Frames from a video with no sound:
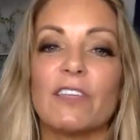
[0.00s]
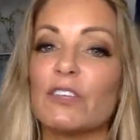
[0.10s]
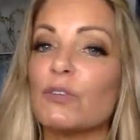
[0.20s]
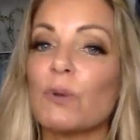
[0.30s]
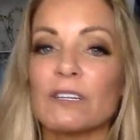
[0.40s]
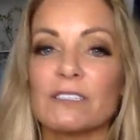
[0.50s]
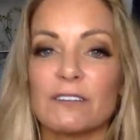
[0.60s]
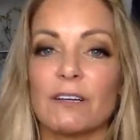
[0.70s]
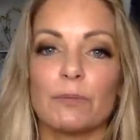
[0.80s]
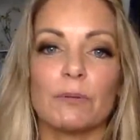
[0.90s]
that you want to
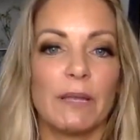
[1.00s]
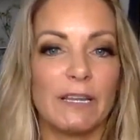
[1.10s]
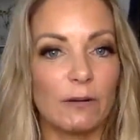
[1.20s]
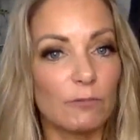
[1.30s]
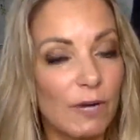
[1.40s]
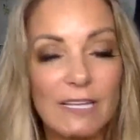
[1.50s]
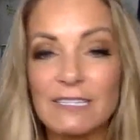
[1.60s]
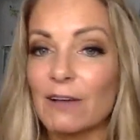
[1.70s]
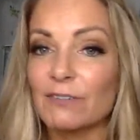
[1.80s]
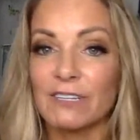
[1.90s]
start implementing,
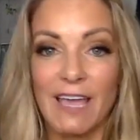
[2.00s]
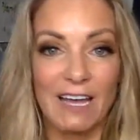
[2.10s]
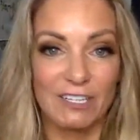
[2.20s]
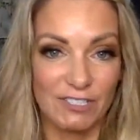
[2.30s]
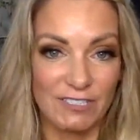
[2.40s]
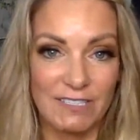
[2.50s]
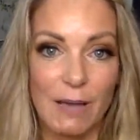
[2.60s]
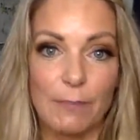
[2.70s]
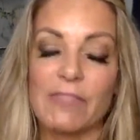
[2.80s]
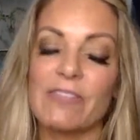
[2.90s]
write down an action
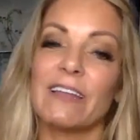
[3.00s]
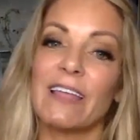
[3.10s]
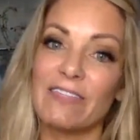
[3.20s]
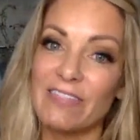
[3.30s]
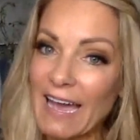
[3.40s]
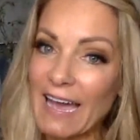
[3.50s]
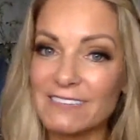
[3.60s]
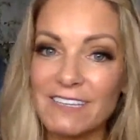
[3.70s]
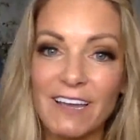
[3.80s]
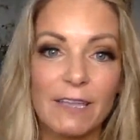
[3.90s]
step, and then
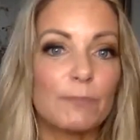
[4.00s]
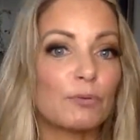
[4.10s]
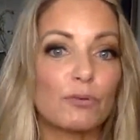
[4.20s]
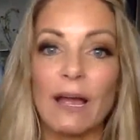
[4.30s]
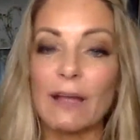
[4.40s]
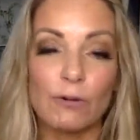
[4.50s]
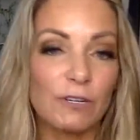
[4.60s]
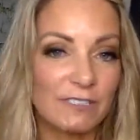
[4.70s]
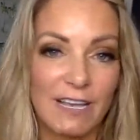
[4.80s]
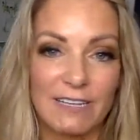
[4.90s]
that night
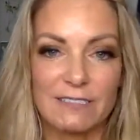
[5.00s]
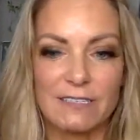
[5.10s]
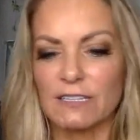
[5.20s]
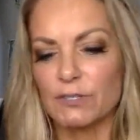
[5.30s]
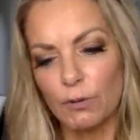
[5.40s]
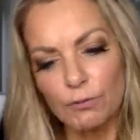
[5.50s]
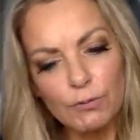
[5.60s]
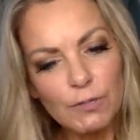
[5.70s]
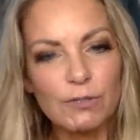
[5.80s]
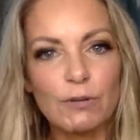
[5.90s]
prioritize things. Go
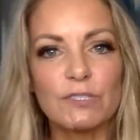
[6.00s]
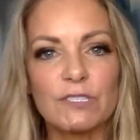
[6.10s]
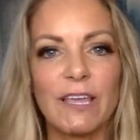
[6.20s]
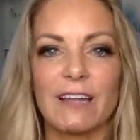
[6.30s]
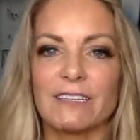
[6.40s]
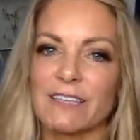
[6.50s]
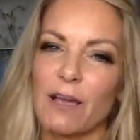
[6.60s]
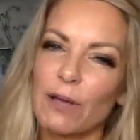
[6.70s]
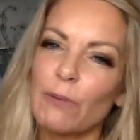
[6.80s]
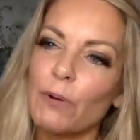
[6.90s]
through your notes again and say,
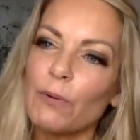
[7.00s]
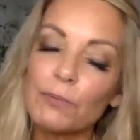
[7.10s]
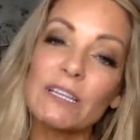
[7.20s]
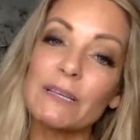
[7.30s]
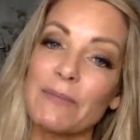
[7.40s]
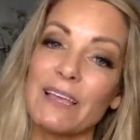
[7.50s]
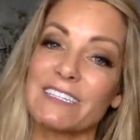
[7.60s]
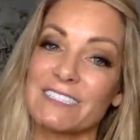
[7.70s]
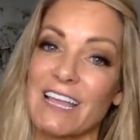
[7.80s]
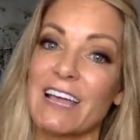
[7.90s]
okay, what really
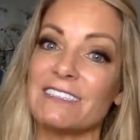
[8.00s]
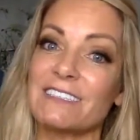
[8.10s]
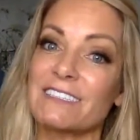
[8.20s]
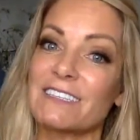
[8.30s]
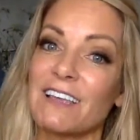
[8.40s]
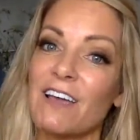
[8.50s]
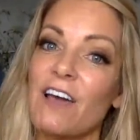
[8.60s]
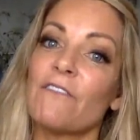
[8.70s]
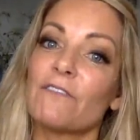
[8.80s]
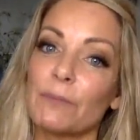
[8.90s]
makes sense
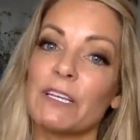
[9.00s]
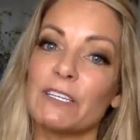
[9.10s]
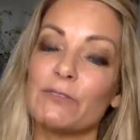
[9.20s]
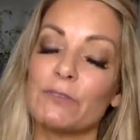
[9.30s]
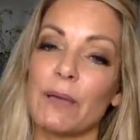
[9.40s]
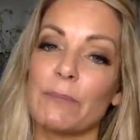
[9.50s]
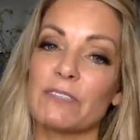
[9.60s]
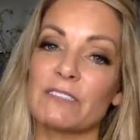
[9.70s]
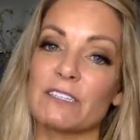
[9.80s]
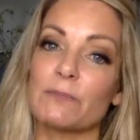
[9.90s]
for me to do in my
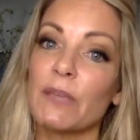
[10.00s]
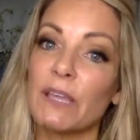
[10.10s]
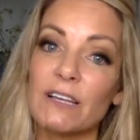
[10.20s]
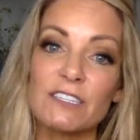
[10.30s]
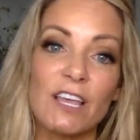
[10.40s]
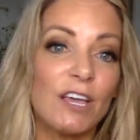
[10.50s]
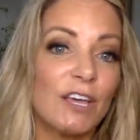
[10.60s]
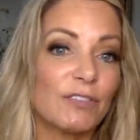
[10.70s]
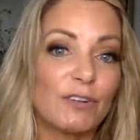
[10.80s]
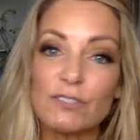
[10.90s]
business? Because
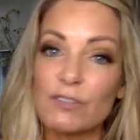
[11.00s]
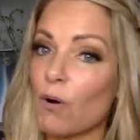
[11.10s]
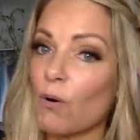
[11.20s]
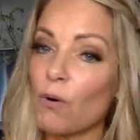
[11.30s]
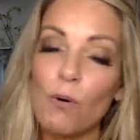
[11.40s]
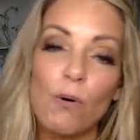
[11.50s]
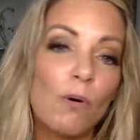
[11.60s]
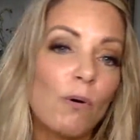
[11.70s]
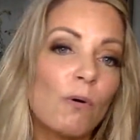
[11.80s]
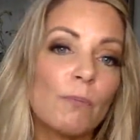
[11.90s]
there's a
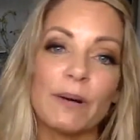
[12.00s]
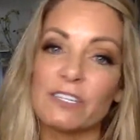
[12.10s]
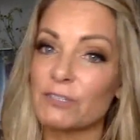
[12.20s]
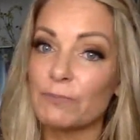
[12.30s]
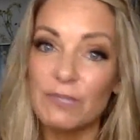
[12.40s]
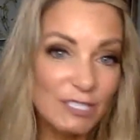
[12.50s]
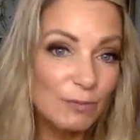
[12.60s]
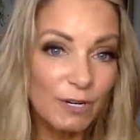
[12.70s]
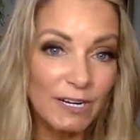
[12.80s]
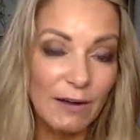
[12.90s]
whole bunch of busy
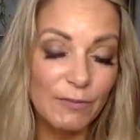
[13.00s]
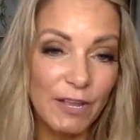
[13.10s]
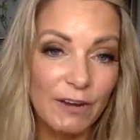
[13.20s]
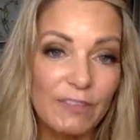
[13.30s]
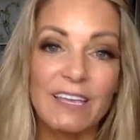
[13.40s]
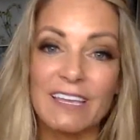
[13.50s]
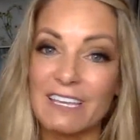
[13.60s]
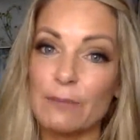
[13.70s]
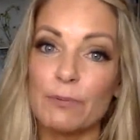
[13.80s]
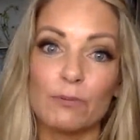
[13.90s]
work out there that can
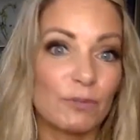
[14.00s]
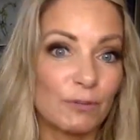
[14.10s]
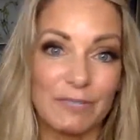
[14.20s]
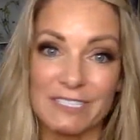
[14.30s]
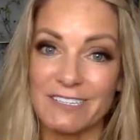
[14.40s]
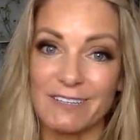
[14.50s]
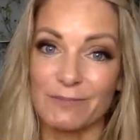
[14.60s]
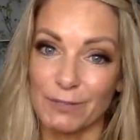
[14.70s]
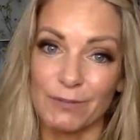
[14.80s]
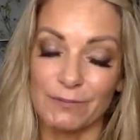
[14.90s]
keep you real busy and
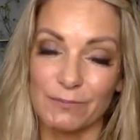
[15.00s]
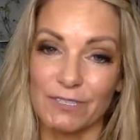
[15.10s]
real